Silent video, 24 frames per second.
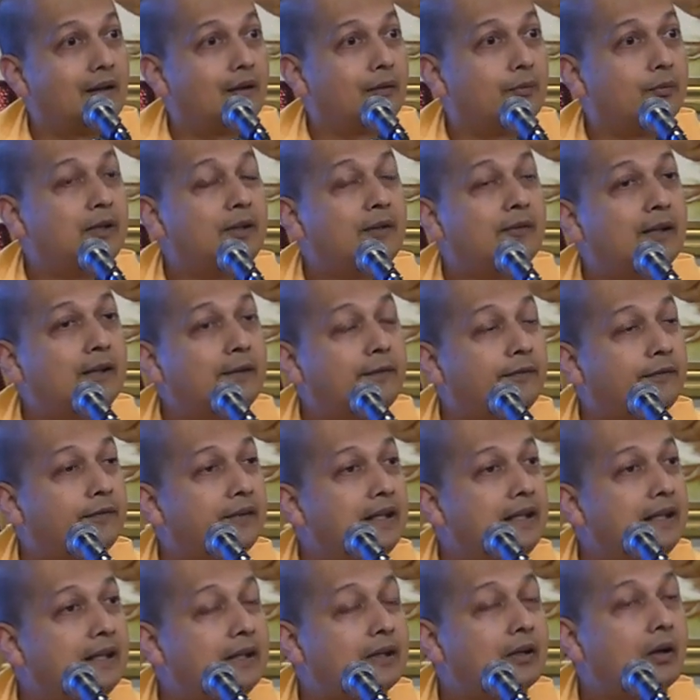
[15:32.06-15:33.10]
We will
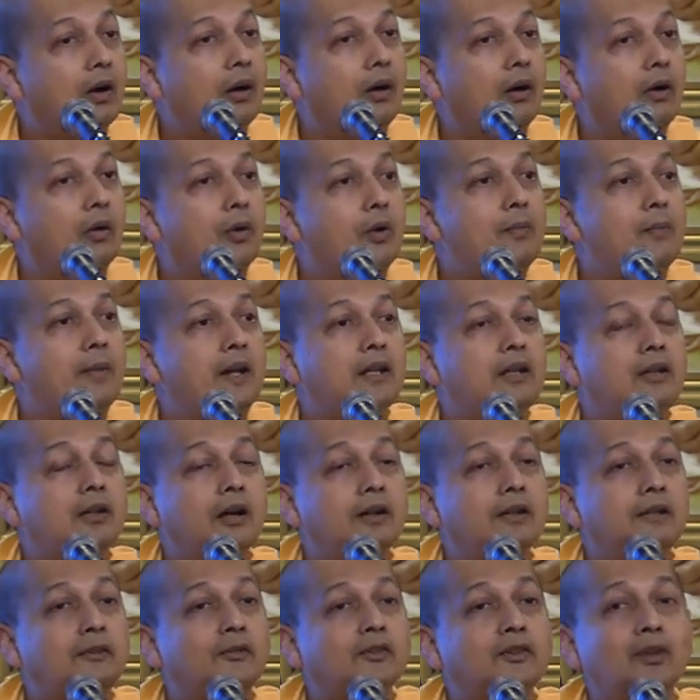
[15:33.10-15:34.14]
feel, oh my
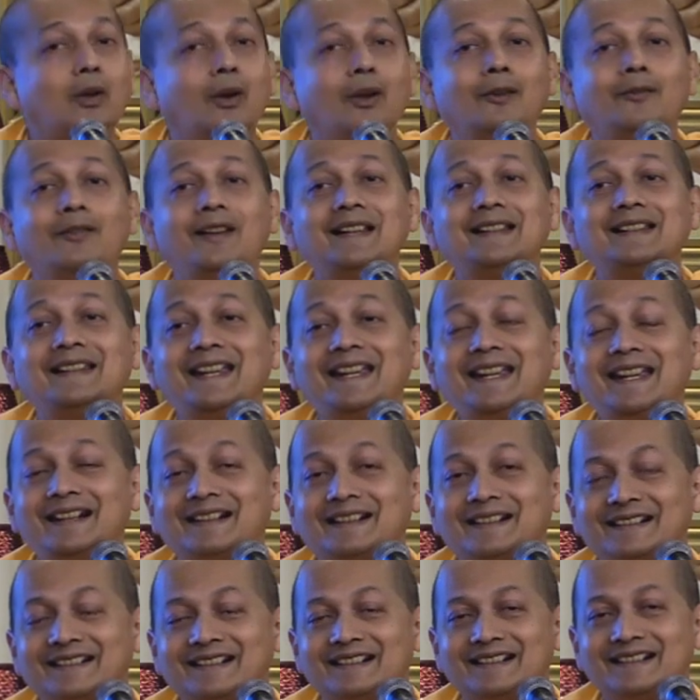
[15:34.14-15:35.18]
God, it was always there.
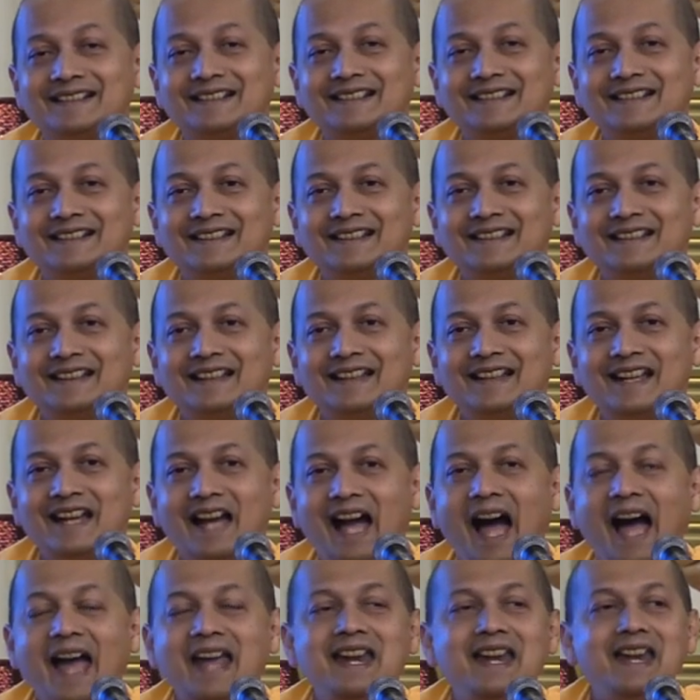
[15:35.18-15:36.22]

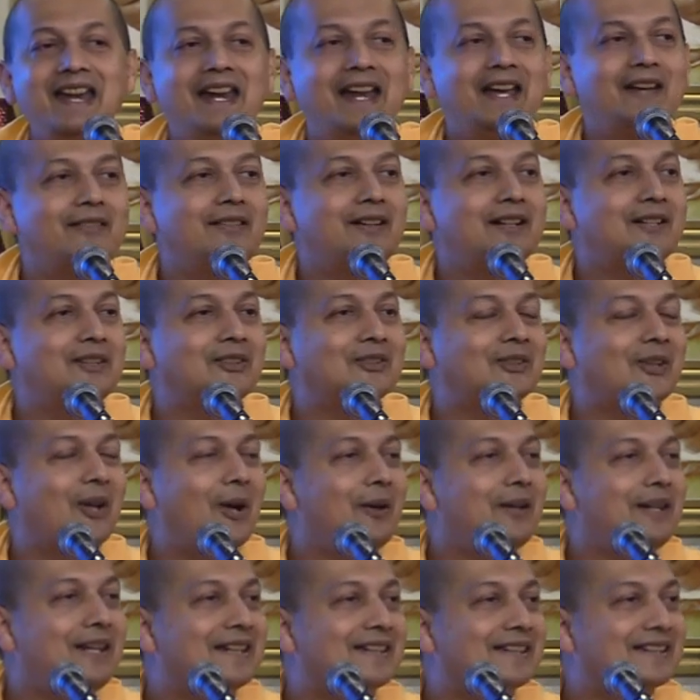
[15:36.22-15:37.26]
I never saw
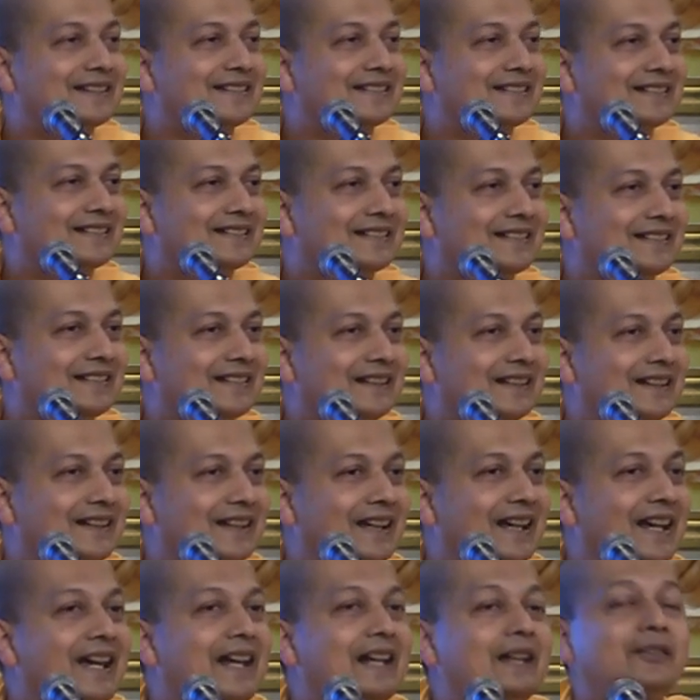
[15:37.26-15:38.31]
it.
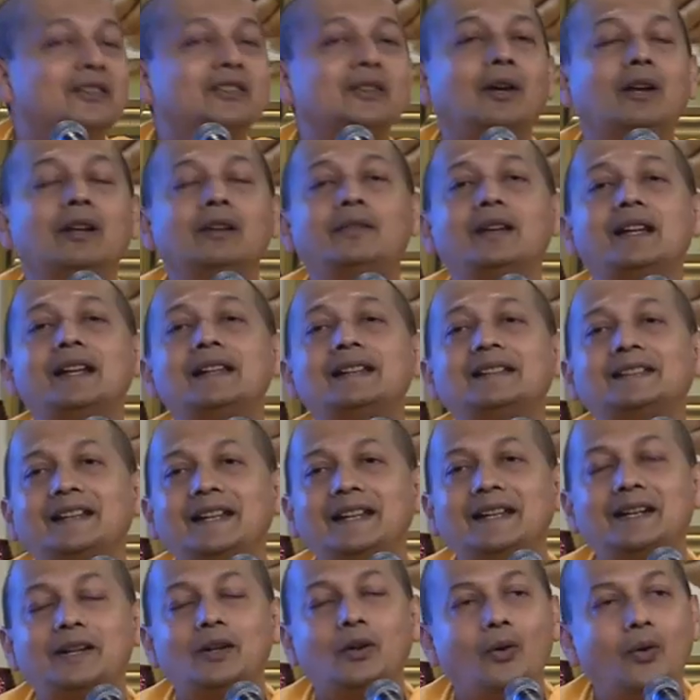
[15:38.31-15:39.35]
It was always
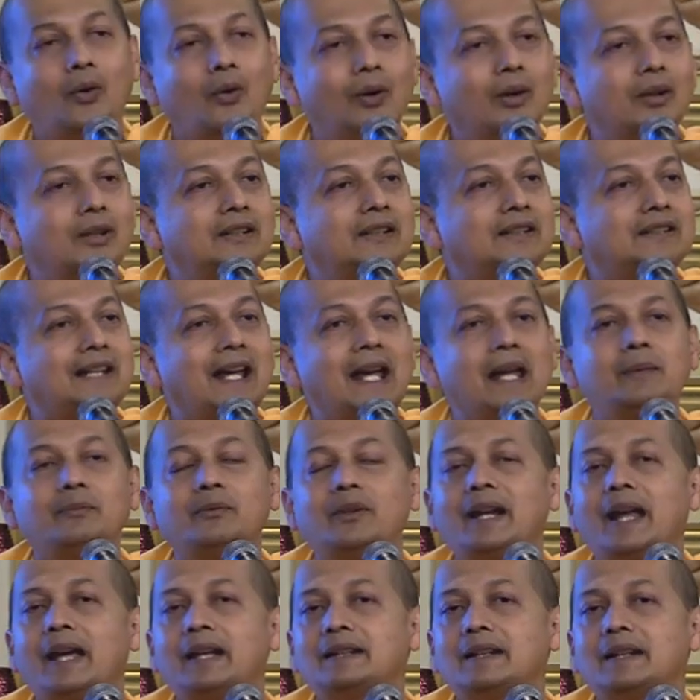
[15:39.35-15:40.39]
there all the time
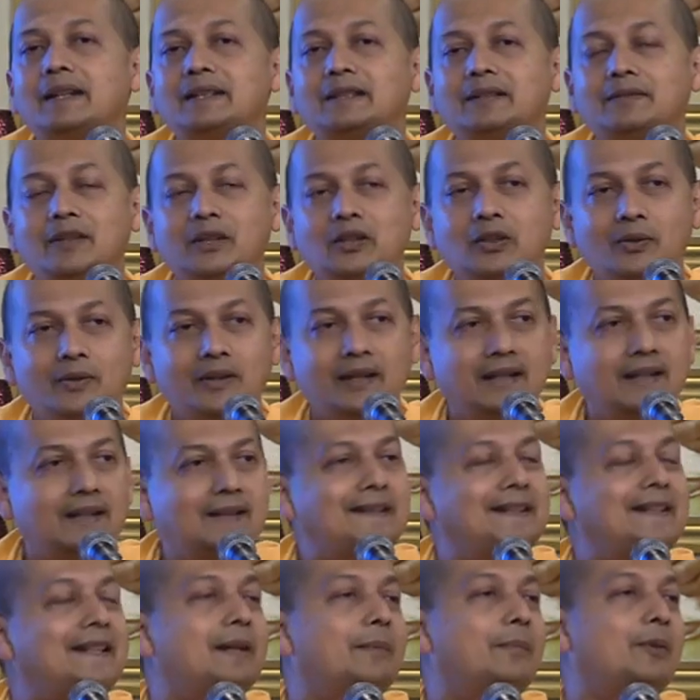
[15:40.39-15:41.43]
when I didn't even know
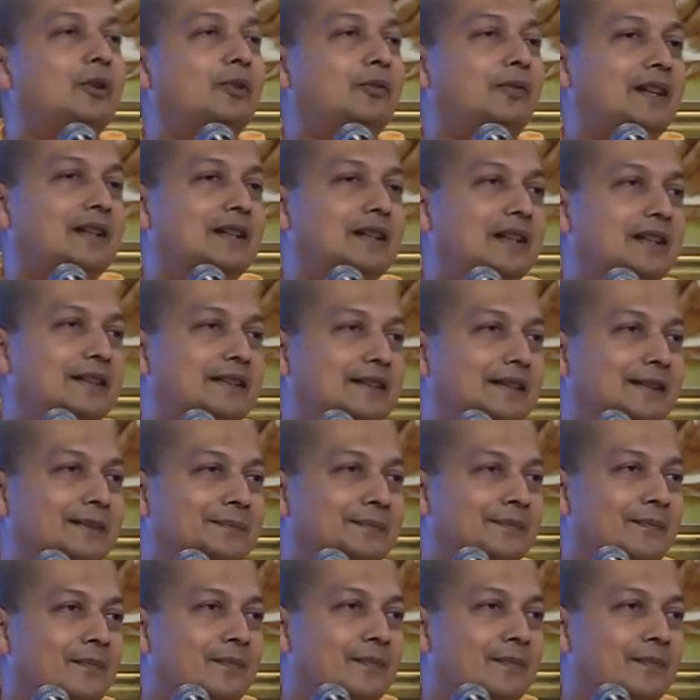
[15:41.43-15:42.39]
anything about Vedanta.